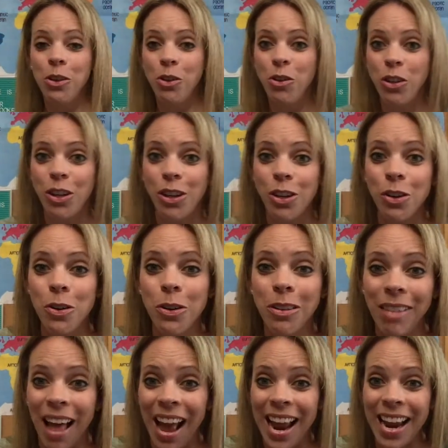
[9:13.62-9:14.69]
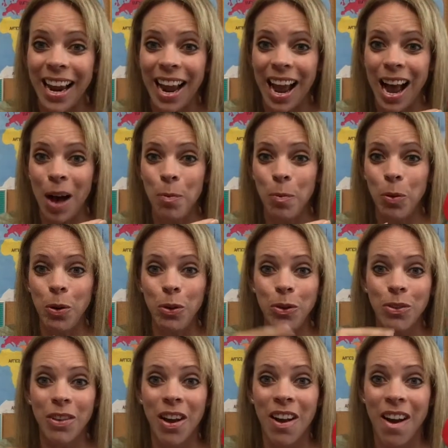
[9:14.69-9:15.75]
Do you like apples?